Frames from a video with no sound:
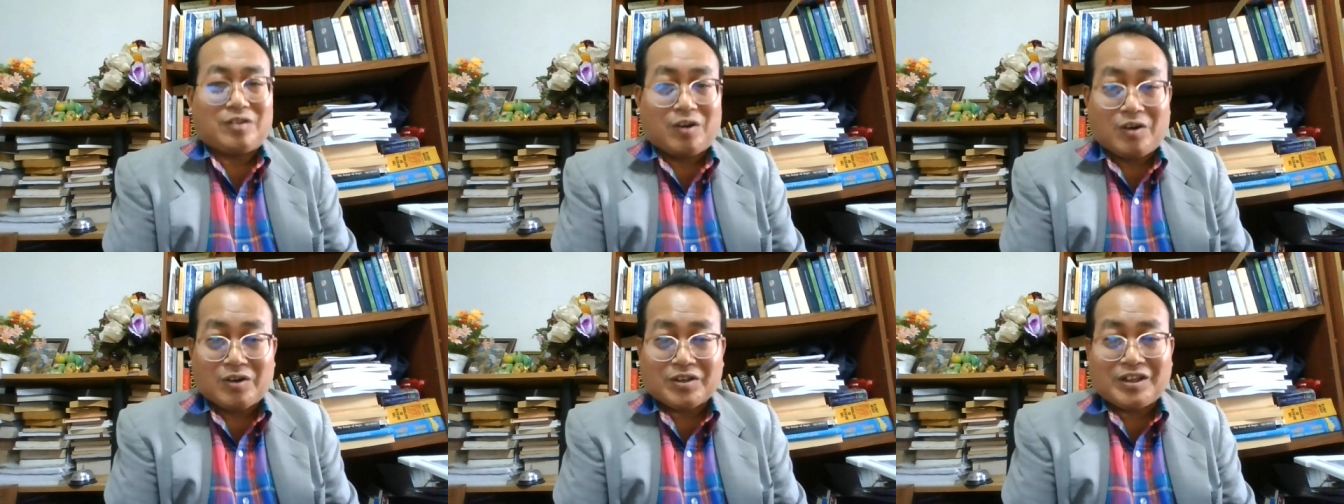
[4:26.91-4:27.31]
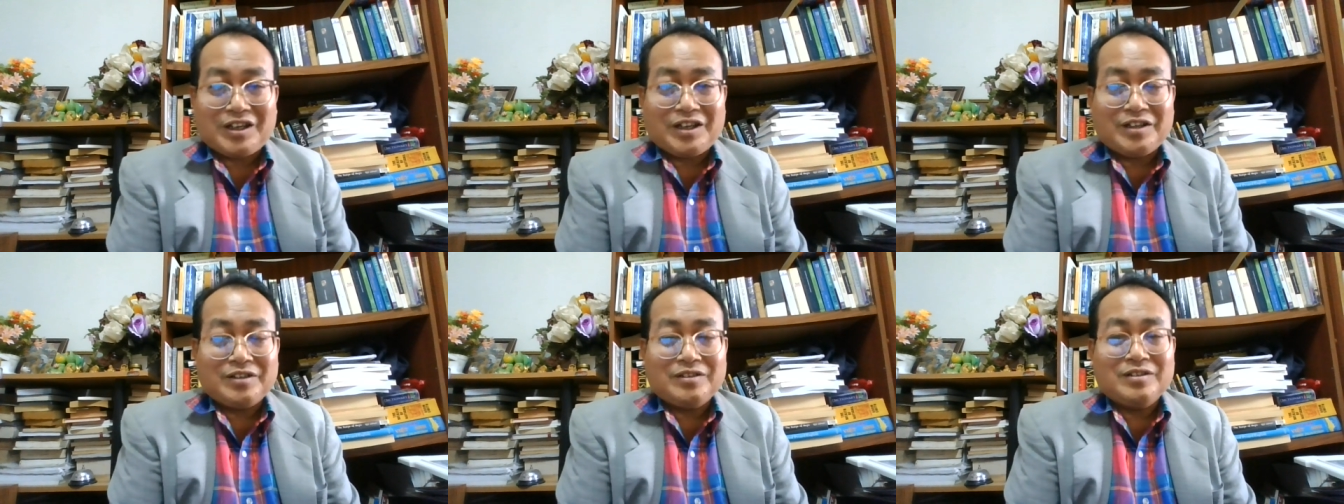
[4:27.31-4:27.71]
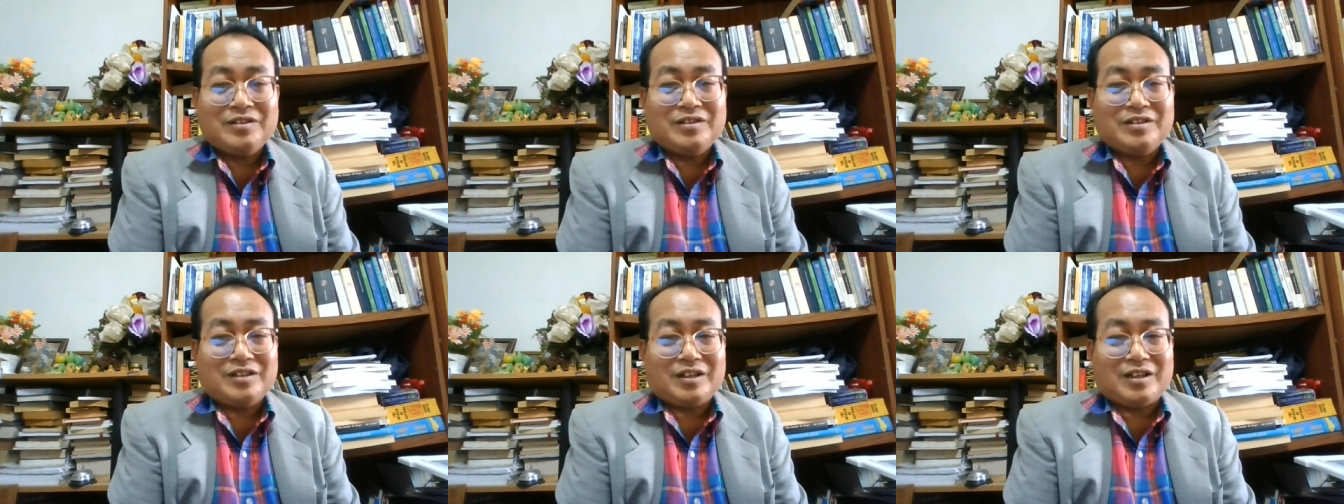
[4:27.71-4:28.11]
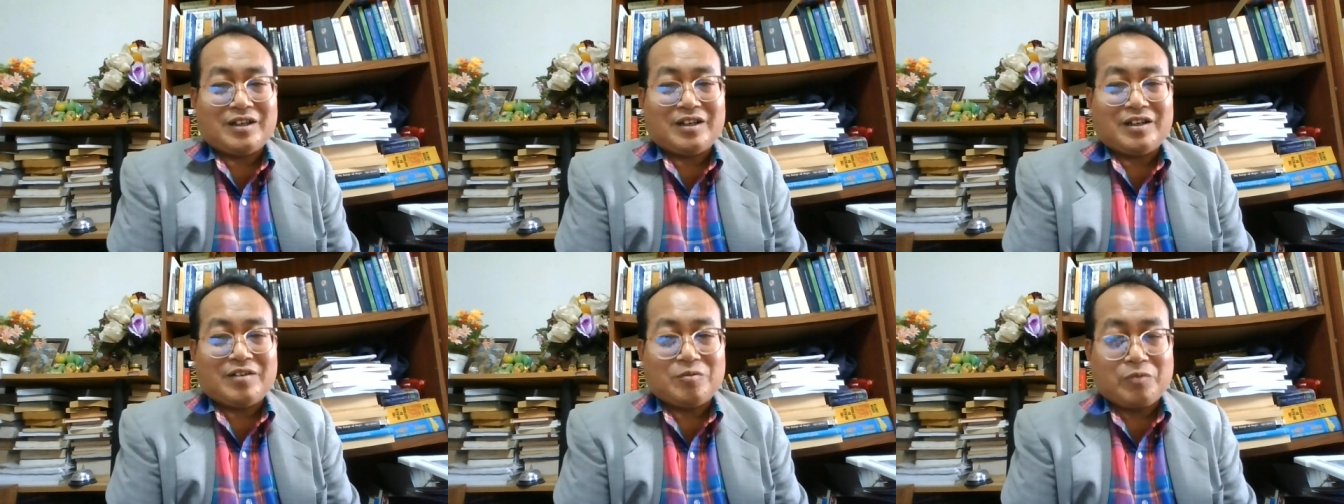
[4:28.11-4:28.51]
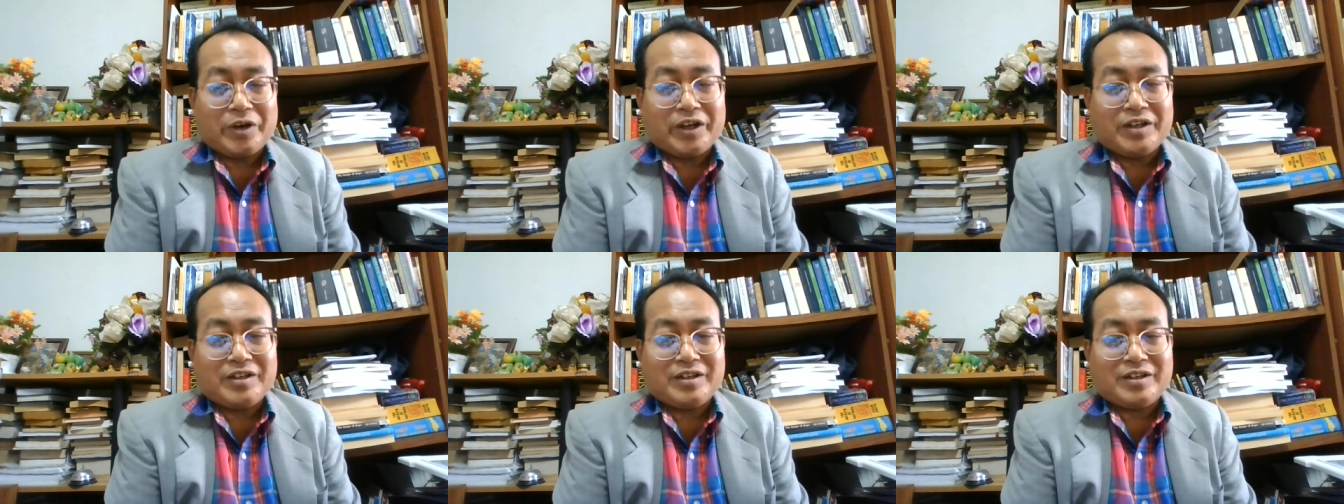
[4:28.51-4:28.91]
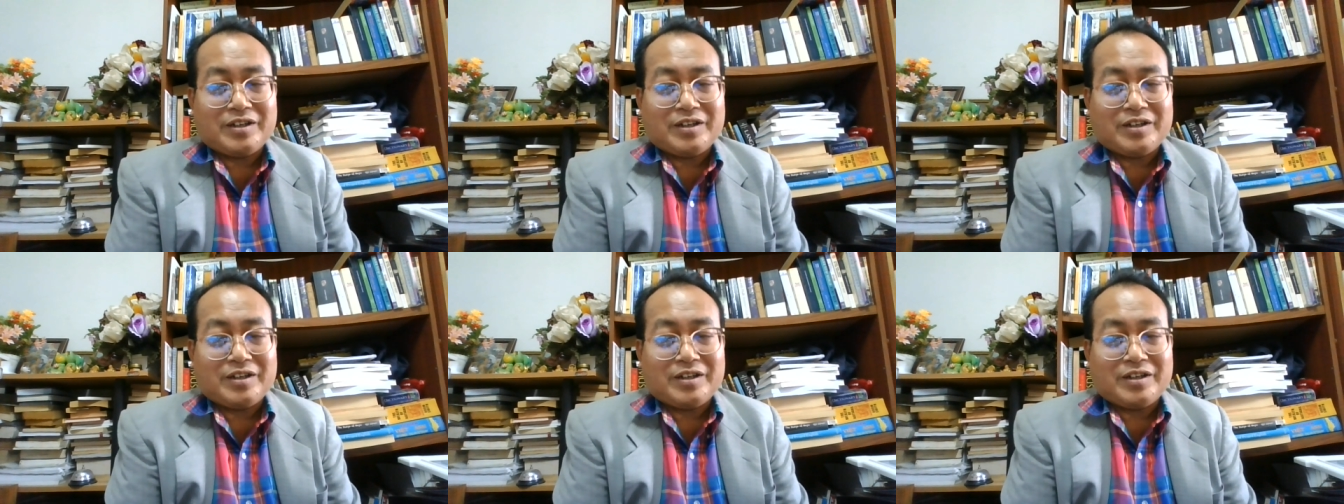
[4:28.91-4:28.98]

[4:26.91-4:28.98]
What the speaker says: talking with,